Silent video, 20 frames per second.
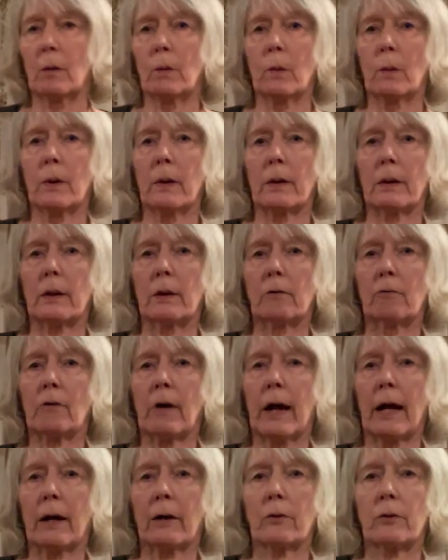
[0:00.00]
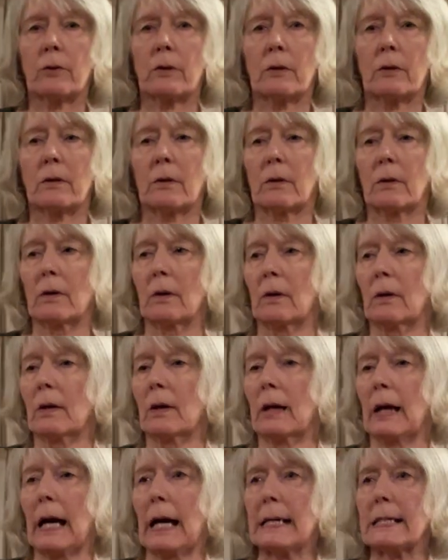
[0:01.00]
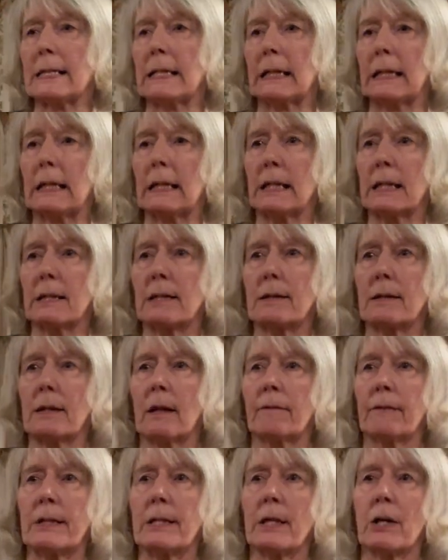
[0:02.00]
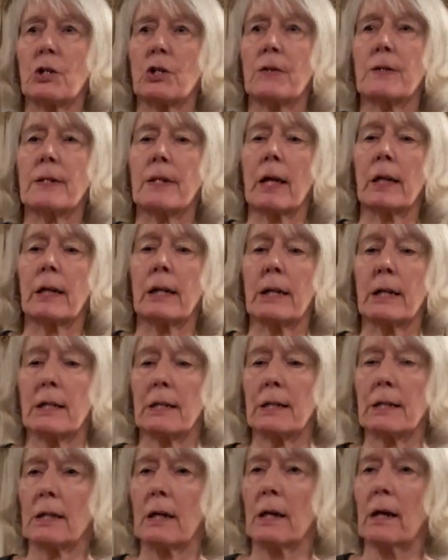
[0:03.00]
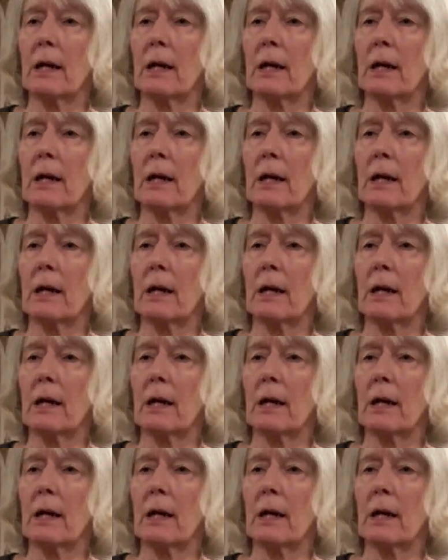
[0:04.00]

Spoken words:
working around, adding in this lovely touch of sunniness.